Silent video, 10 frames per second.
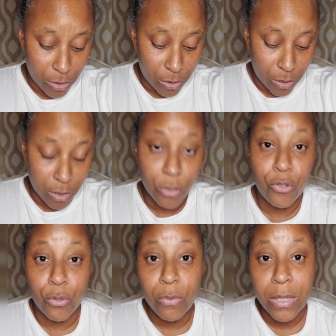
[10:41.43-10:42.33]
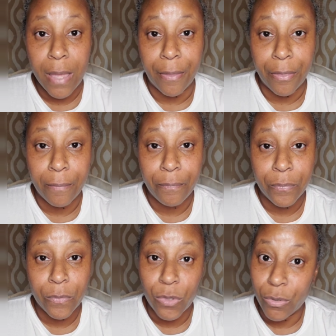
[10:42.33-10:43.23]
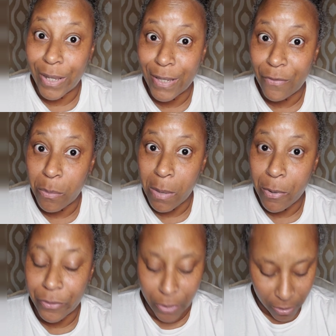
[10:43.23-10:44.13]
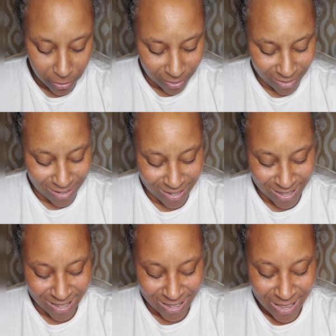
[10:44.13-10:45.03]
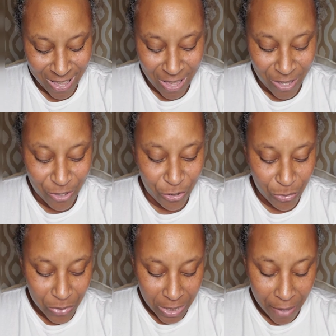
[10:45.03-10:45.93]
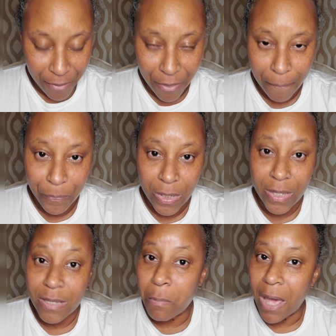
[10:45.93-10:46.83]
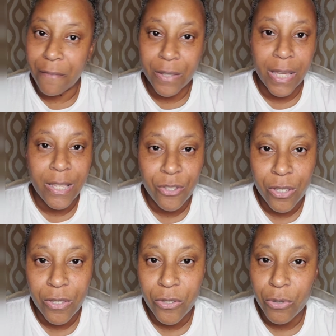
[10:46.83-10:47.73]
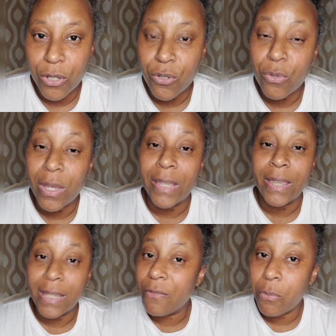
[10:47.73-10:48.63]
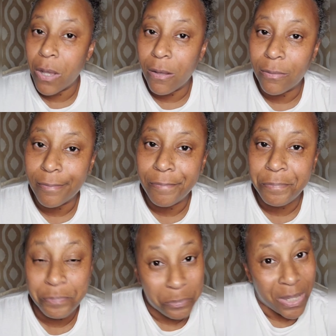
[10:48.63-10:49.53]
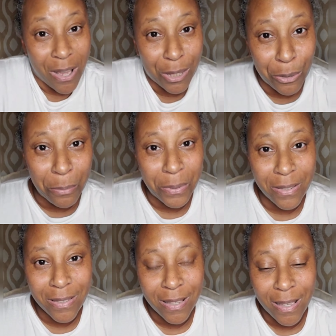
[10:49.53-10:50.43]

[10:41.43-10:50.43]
June 10th, 2 days after my birthday. June 10th is modification so that you can live well beyond lupus.